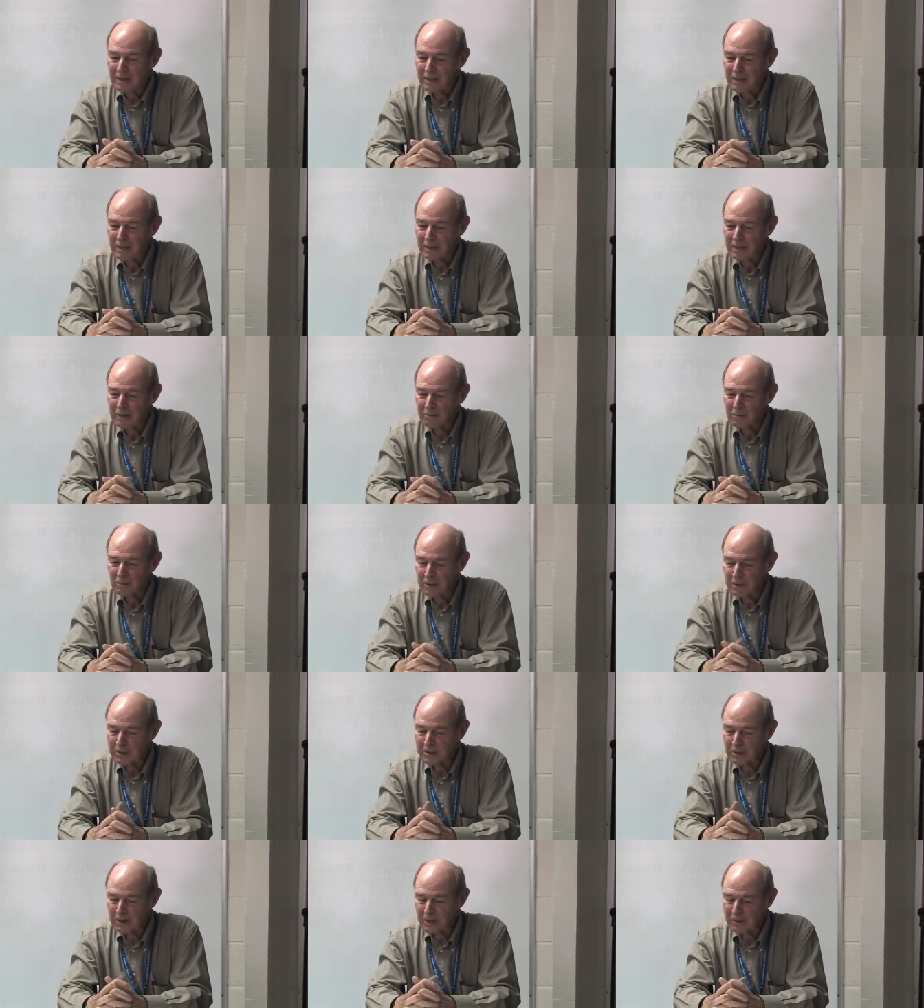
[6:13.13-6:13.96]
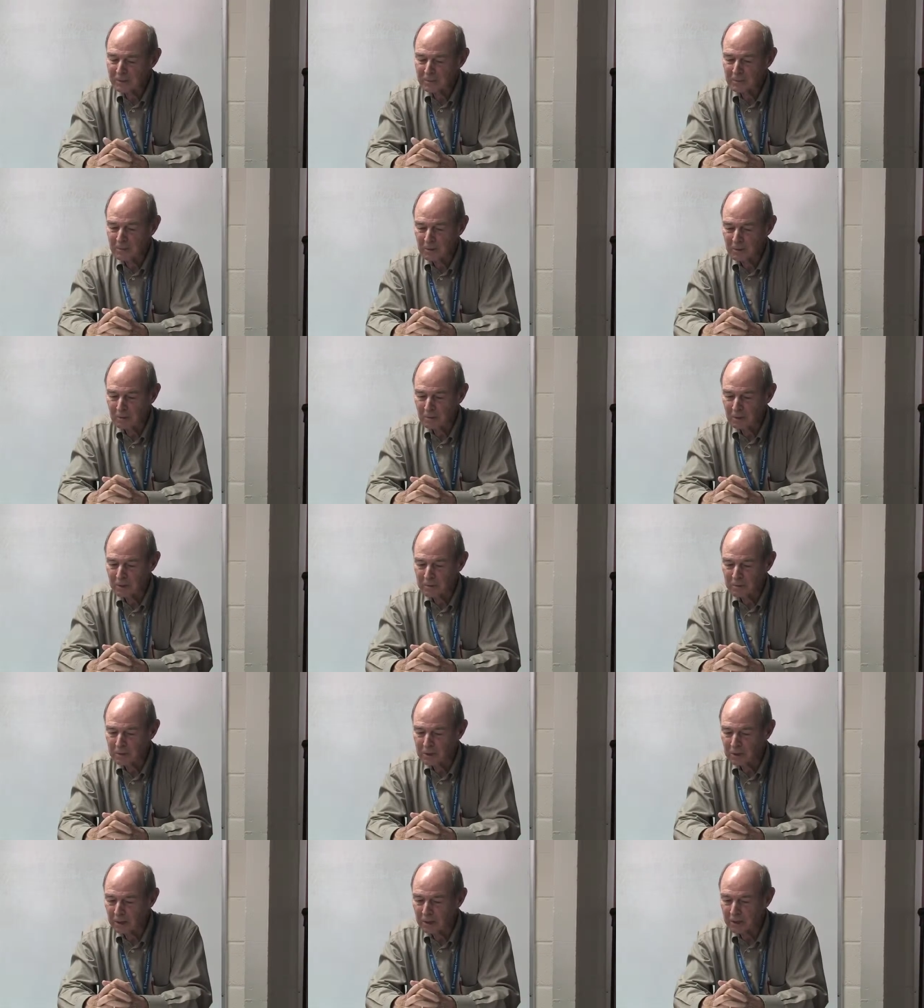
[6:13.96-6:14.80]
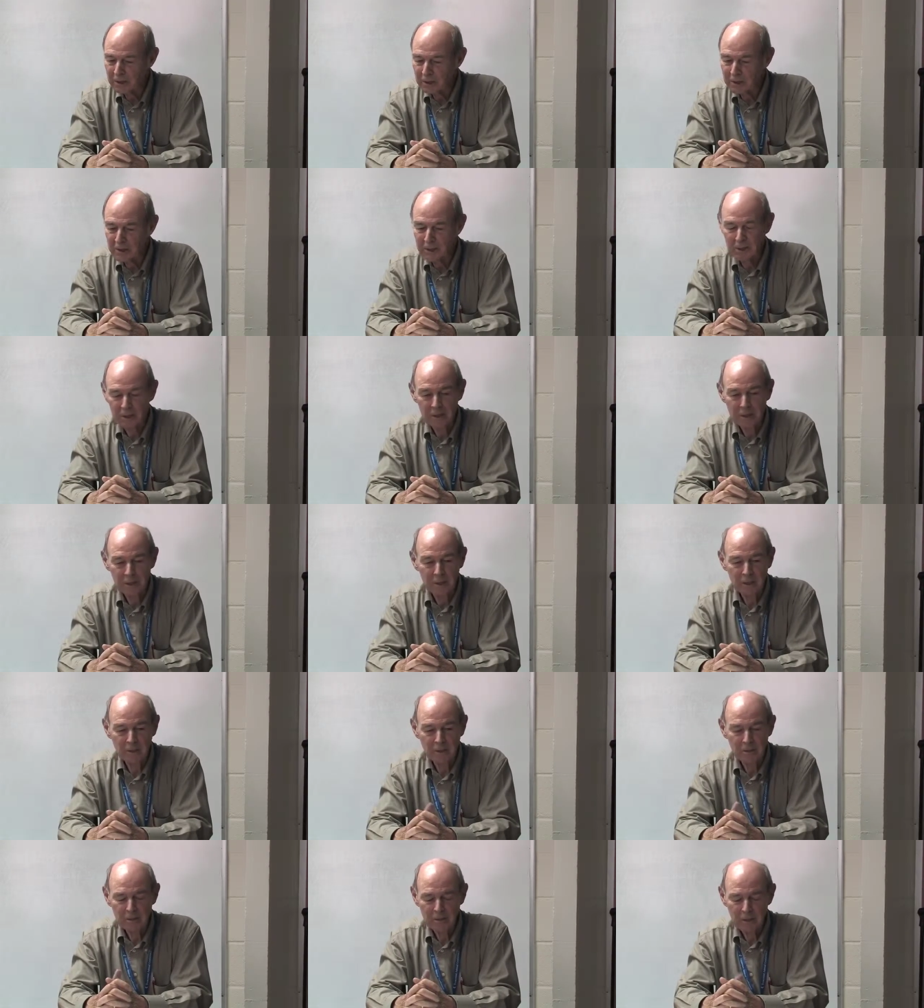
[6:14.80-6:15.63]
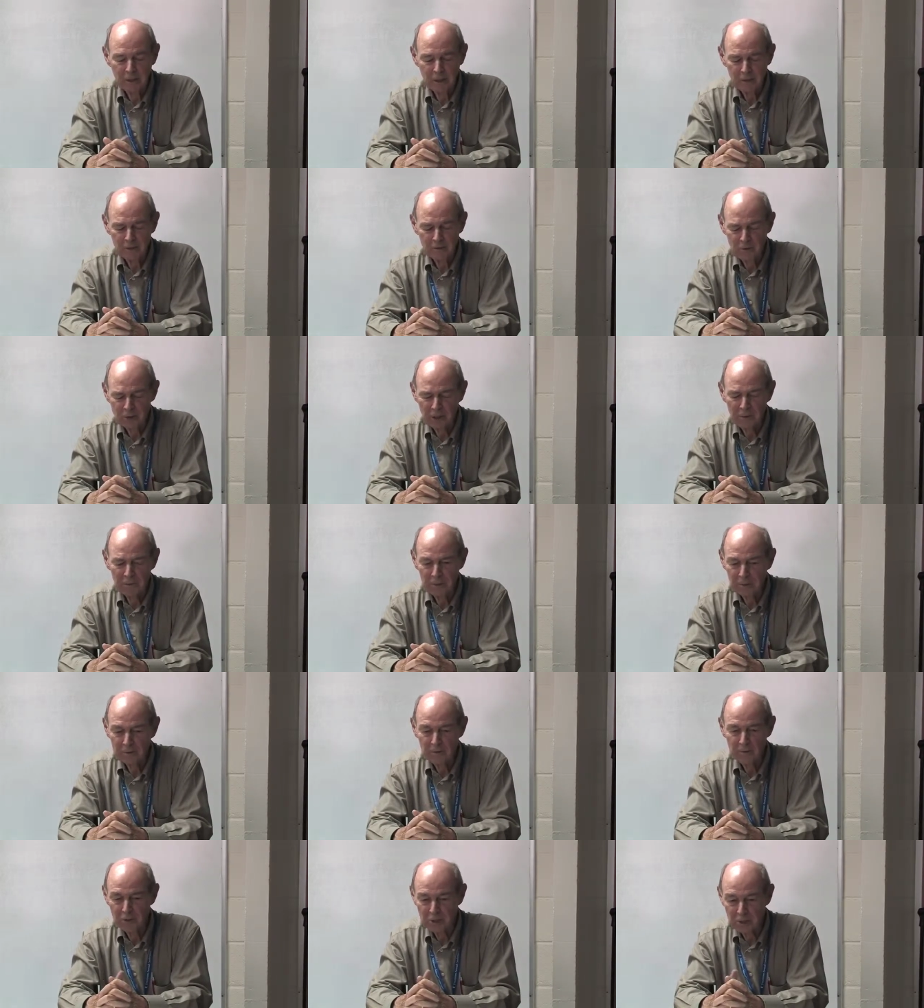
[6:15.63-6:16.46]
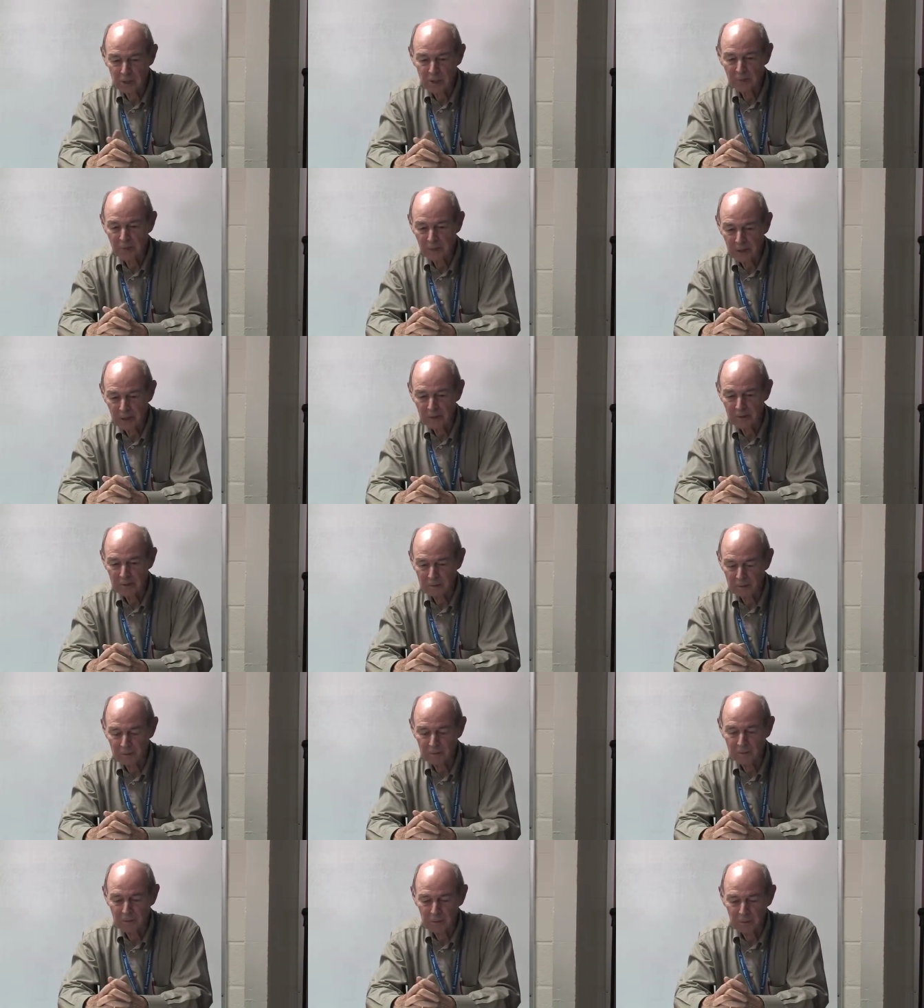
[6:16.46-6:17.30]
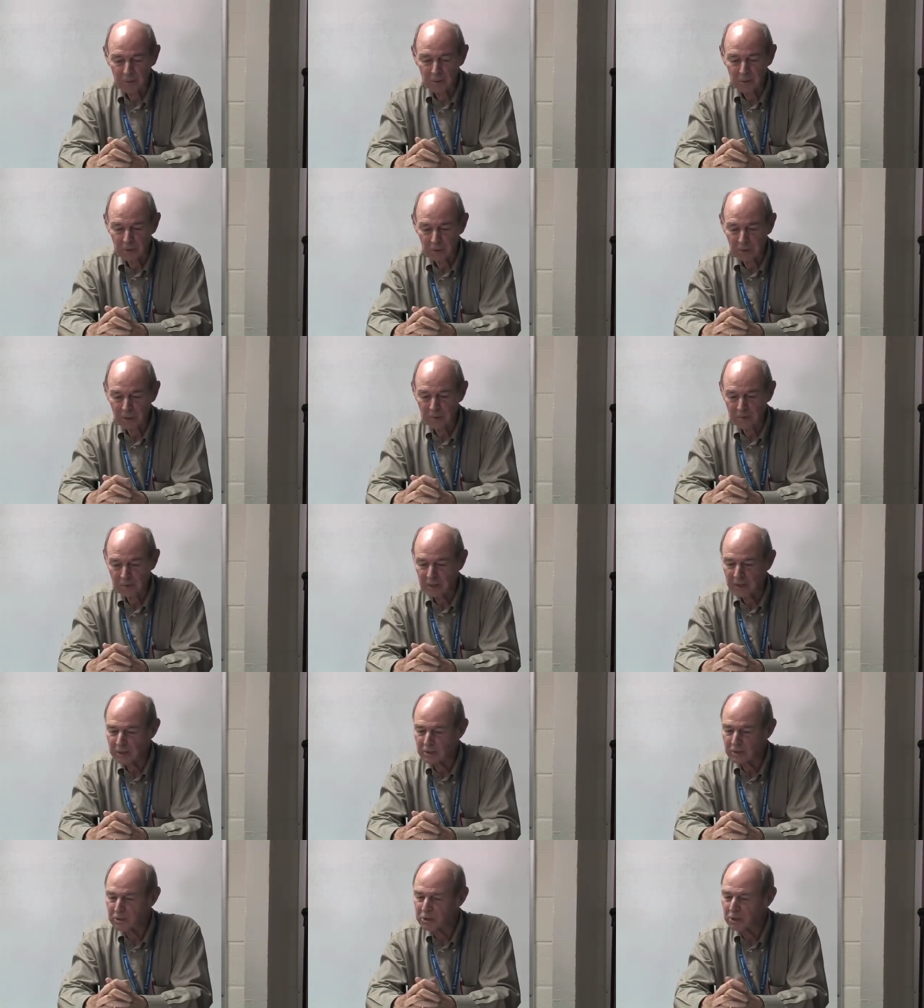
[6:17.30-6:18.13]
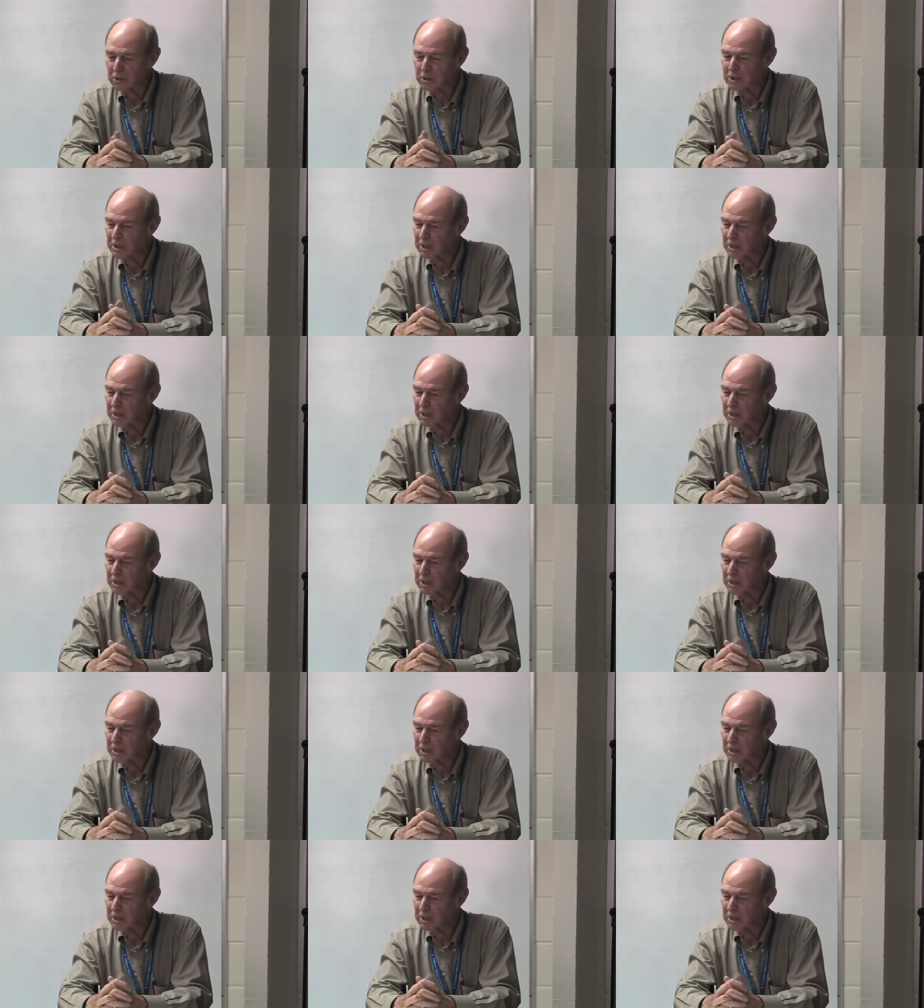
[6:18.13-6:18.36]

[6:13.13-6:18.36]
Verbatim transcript: And one time we were talking, and he and something was said about people that come by the church.